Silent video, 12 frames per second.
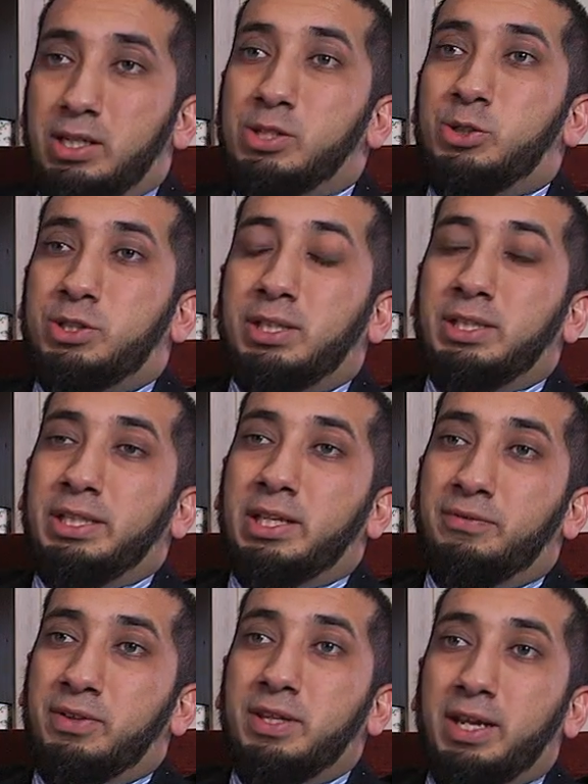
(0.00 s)
Interestingly
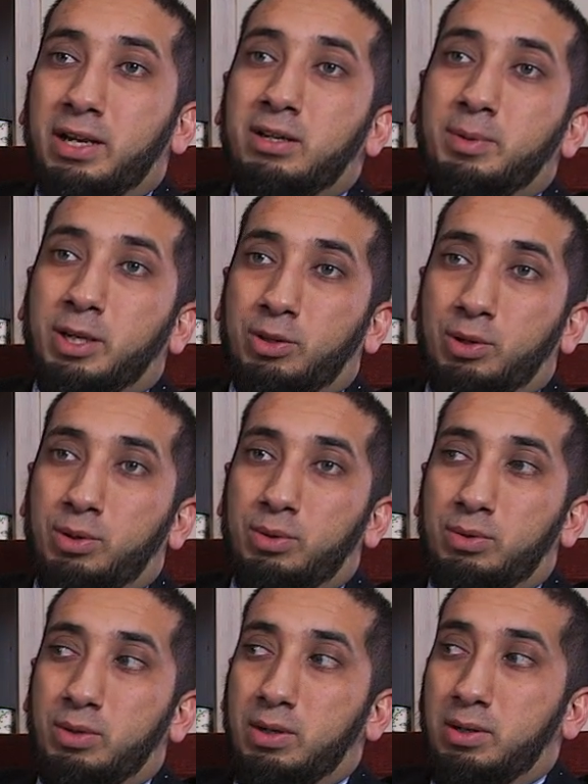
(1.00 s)
enough, in the Arabic
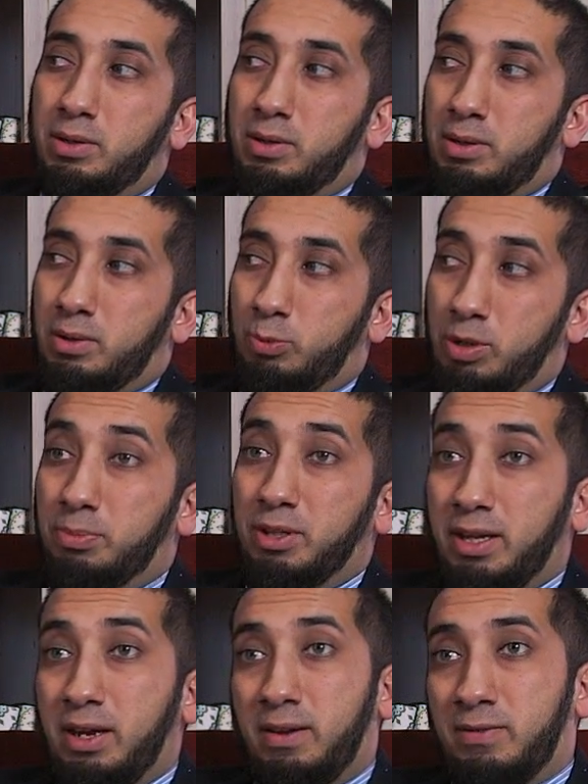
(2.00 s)
though, we
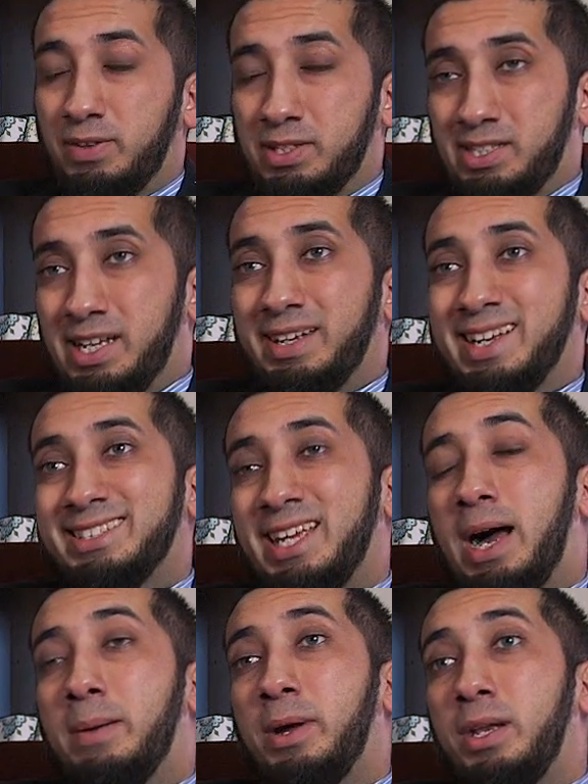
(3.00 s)
believe is said as
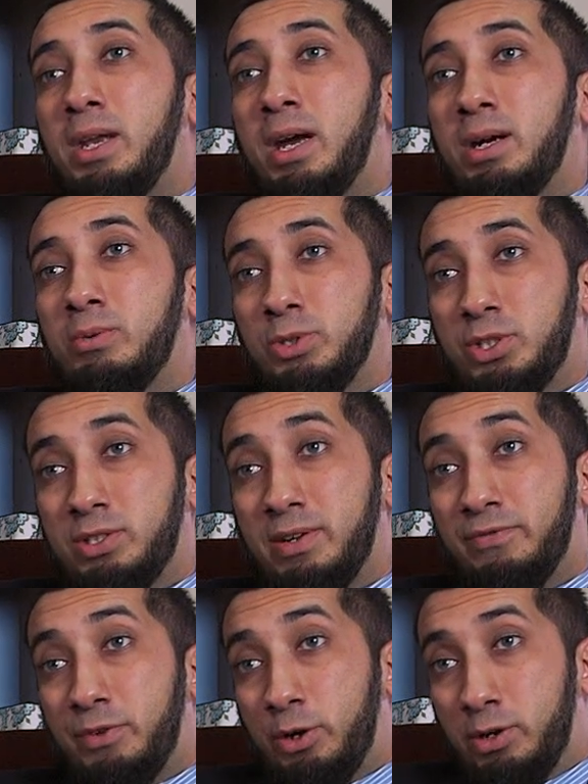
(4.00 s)
amanna, which is a
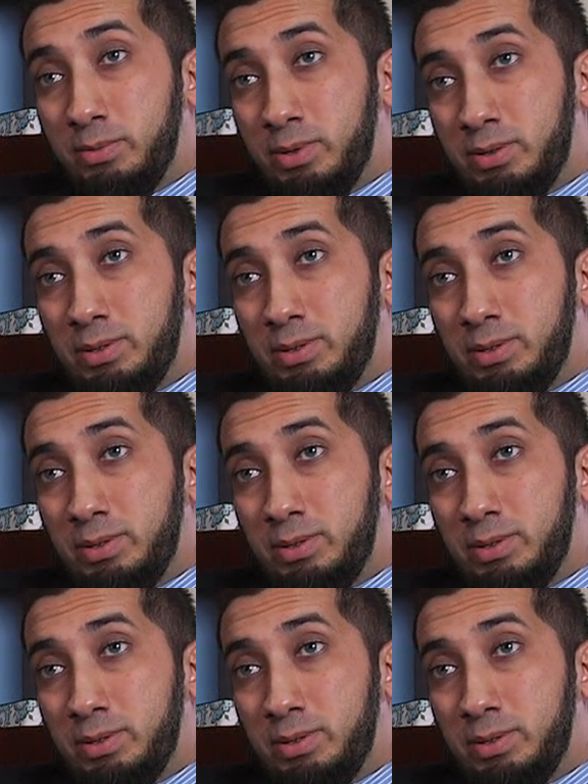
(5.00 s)
verb.